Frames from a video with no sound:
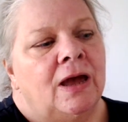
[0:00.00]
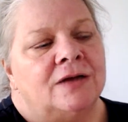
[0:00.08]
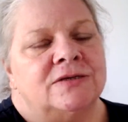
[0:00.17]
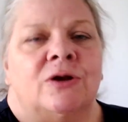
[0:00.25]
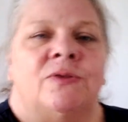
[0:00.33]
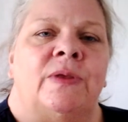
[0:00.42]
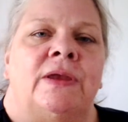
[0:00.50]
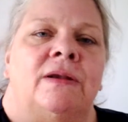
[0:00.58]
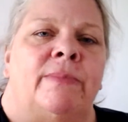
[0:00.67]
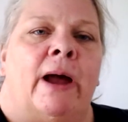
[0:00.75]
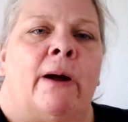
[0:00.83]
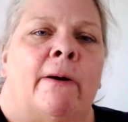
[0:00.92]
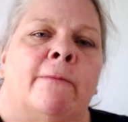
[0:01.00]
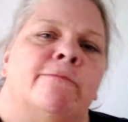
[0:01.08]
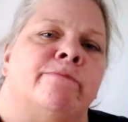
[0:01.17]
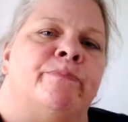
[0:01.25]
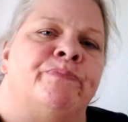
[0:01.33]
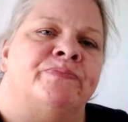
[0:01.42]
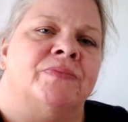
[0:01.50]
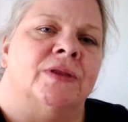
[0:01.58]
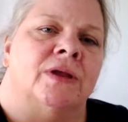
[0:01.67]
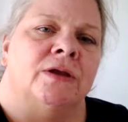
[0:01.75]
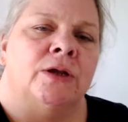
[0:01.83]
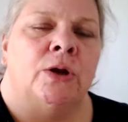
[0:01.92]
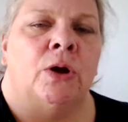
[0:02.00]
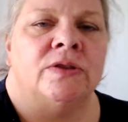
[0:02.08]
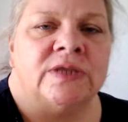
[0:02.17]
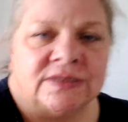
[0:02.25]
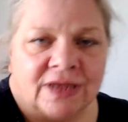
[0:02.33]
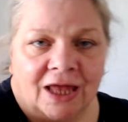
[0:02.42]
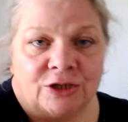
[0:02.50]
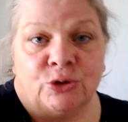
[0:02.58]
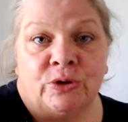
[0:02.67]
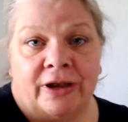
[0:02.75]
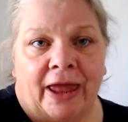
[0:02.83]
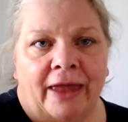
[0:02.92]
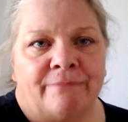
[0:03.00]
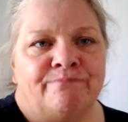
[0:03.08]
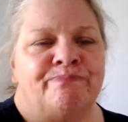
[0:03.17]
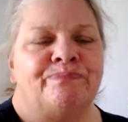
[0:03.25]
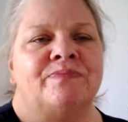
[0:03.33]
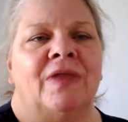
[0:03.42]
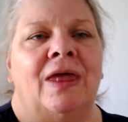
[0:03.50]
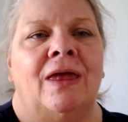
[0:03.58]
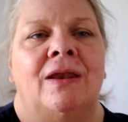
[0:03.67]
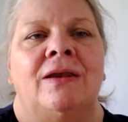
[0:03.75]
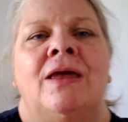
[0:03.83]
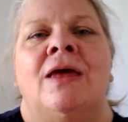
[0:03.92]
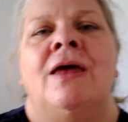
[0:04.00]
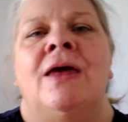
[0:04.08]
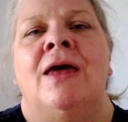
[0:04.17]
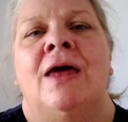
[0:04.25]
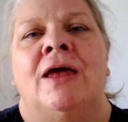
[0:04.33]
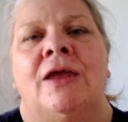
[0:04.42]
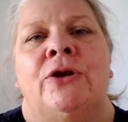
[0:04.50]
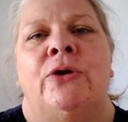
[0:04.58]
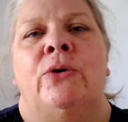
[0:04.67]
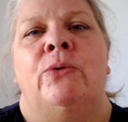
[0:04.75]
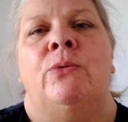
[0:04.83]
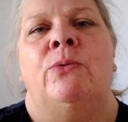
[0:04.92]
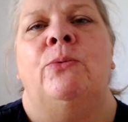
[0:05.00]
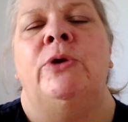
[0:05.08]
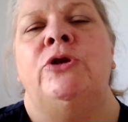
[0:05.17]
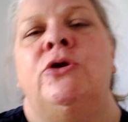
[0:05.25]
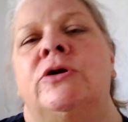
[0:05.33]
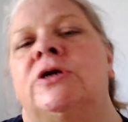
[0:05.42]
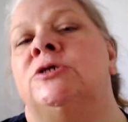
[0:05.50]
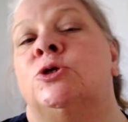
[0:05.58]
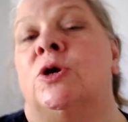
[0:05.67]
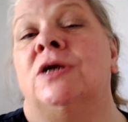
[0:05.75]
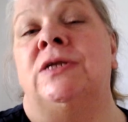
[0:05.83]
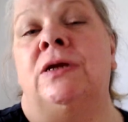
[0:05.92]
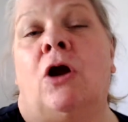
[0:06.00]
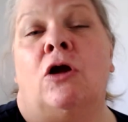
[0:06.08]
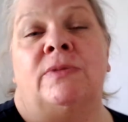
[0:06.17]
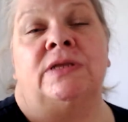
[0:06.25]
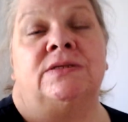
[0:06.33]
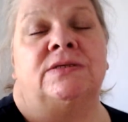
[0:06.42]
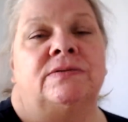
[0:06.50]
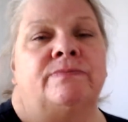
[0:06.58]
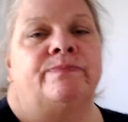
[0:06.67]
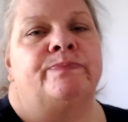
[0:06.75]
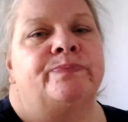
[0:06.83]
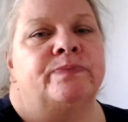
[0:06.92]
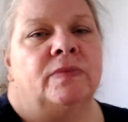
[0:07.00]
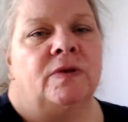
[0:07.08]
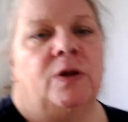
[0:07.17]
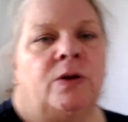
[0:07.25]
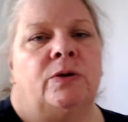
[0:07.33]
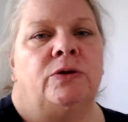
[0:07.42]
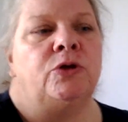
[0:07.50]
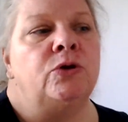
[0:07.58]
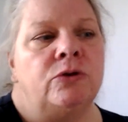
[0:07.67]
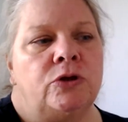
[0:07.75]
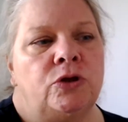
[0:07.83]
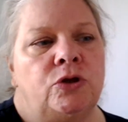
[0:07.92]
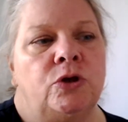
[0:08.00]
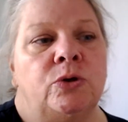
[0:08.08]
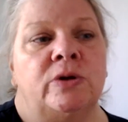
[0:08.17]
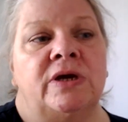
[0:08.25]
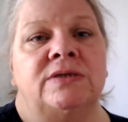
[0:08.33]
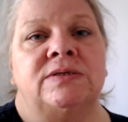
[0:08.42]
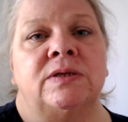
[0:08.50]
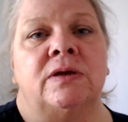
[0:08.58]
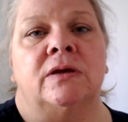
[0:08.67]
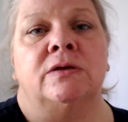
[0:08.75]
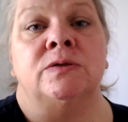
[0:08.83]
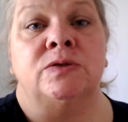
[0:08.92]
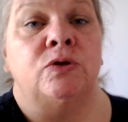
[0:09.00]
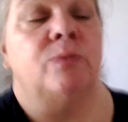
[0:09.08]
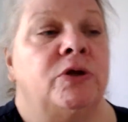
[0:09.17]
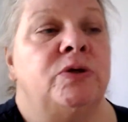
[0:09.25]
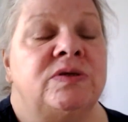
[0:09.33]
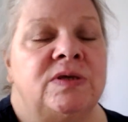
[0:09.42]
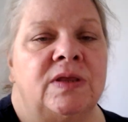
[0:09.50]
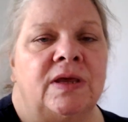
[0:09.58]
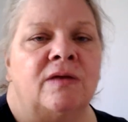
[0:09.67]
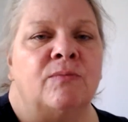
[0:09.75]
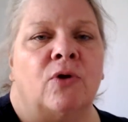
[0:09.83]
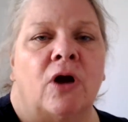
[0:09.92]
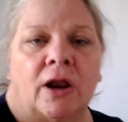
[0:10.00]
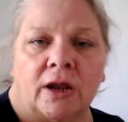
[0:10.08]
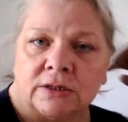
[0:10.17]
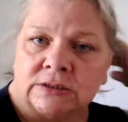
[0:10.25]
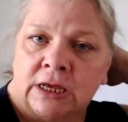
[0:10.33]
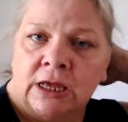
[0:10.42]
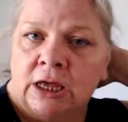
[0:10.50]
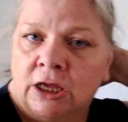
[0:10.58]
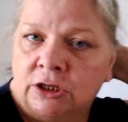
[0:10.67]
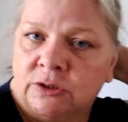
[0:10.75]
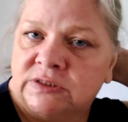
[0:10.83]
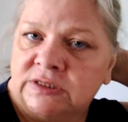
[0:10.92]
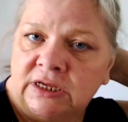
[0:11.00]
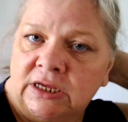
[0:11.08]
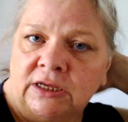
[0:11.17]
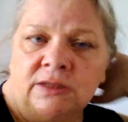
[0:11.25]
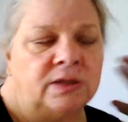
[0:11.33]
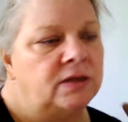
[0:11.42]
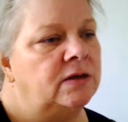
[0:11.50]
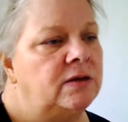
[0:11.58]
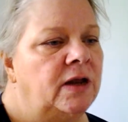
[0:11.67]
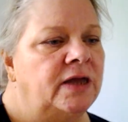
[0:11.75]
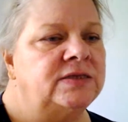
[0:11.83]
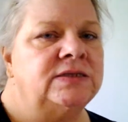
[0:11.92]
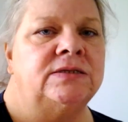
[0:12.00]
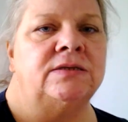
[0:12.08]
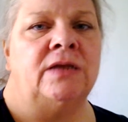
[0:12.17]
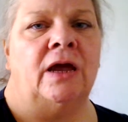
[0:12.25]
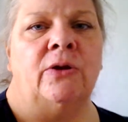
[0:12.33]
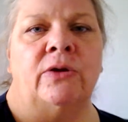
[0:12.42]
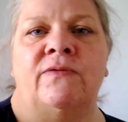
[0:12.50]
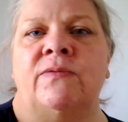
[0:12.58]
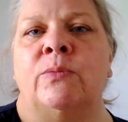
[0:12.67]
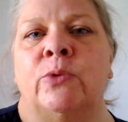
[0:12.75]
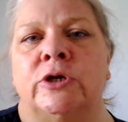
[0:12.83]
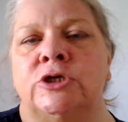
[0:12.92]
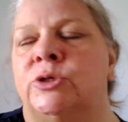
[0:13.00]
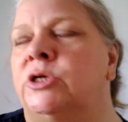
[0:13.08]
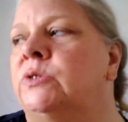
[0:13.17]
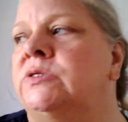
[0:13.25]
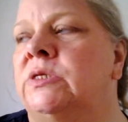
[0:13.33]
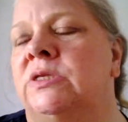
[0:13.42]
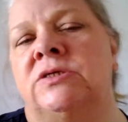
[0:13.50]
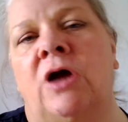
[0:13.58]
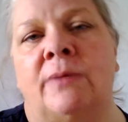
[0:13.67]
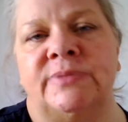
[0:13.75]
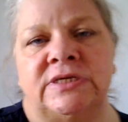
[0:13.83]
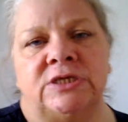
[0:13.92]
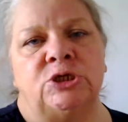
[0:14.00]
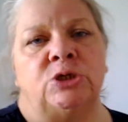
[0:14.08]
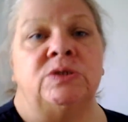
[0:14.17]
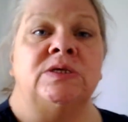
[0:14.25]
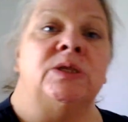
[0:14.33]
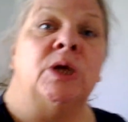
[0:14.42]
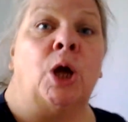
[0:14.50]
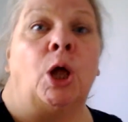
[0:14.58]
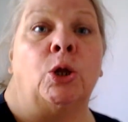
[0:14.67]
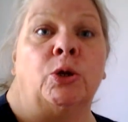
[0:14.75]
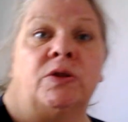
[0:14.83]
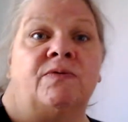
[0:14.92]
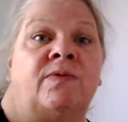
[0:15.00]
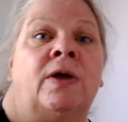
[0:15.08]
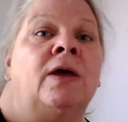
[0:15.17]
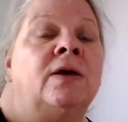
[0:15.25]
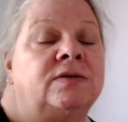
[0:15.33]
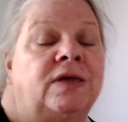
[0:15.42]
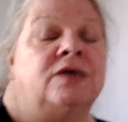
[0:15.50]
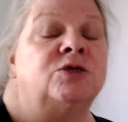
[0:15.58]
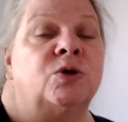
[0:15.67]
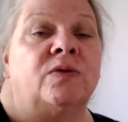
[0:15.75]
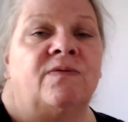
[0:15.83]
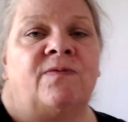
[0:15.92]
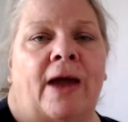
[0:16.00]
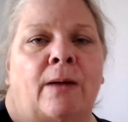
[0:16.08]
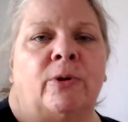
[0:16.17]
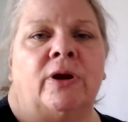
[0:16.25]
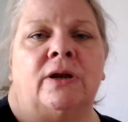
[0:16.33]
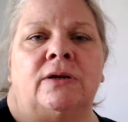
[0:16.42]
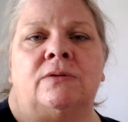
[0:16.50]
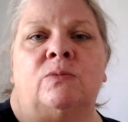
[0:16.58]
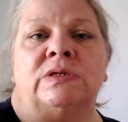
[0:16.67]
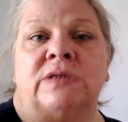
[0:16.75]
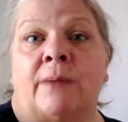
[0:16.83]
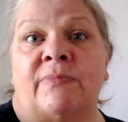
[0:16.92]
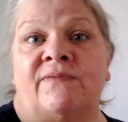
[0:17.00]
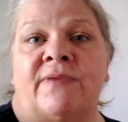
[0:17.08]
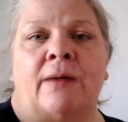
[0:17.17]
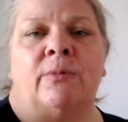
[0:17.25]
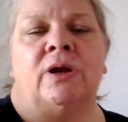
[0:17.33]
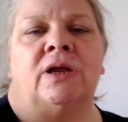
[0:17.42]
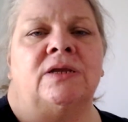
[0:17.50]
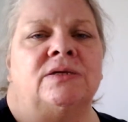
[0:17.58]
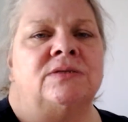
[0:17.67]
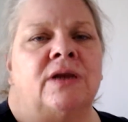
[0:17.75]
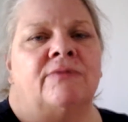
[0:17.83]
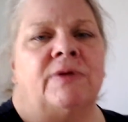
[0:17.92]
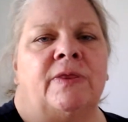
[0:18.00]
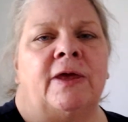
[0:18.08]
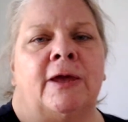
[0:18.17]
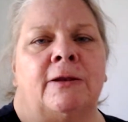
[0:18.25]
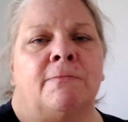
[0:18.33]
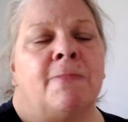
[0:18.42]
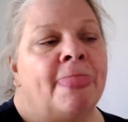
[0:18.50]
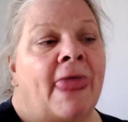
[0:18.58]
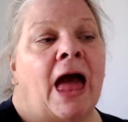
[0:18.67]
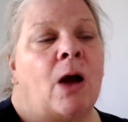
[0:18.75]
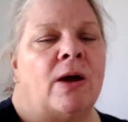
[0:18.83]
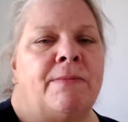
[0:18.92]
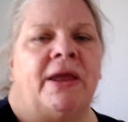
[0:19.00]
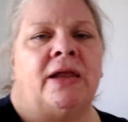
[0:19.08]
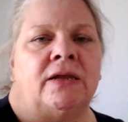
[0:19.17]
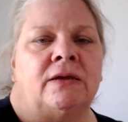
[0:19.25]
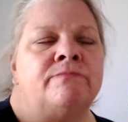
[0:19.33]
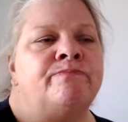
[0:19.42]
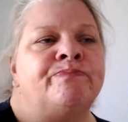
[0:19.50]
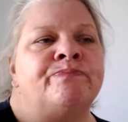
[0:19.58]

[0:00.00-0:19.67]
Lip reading: I started thinking about the things I got to do today, and when you're constructing garments, you as the consumer, you see the end product, you see the nice decorative embroidery, you see the top stitching, you see the color and the texture of the fabric and what type of fabric it is and everything, and how I made it